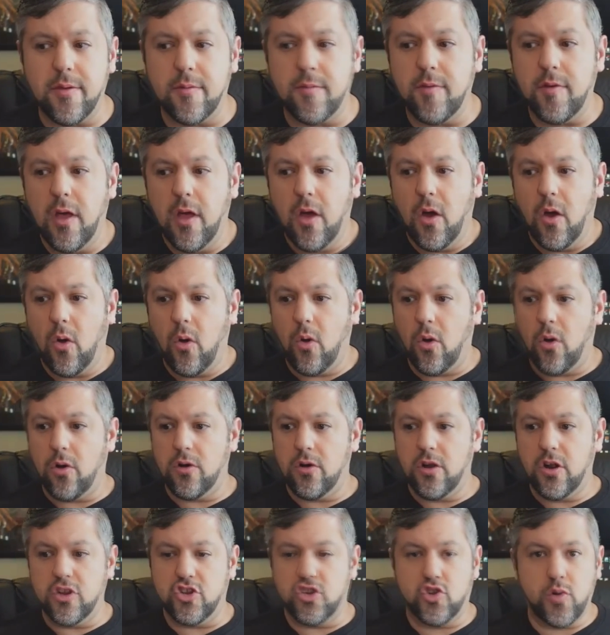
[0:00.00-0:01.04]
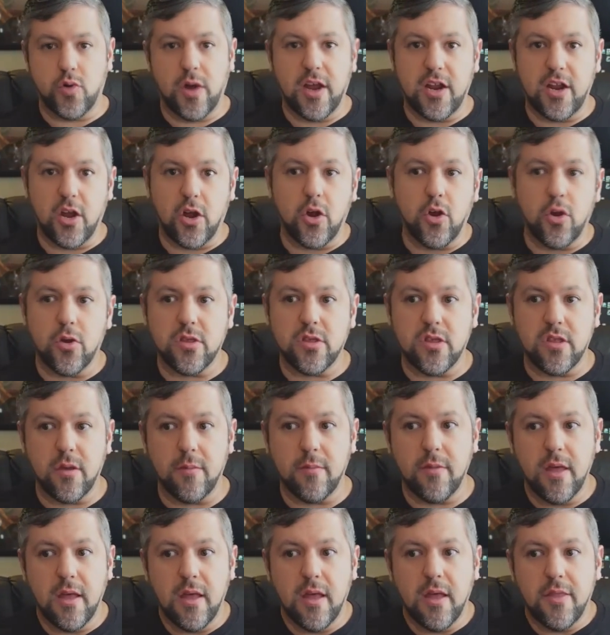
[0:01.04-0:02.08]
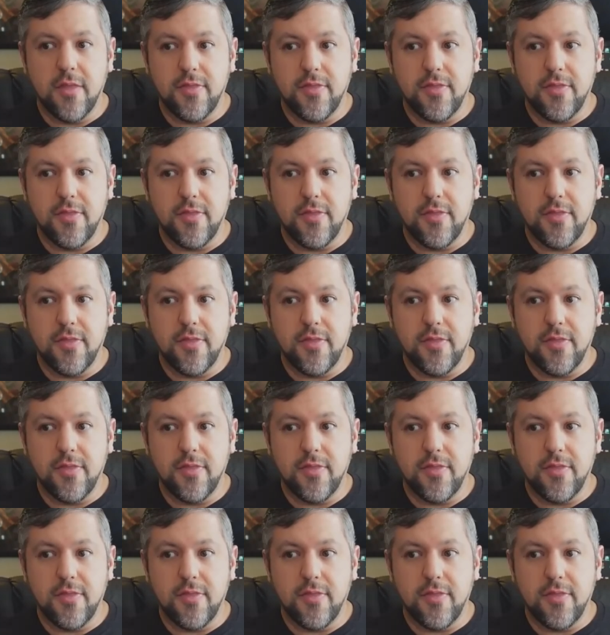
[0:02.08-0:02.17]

them or try to hurt them,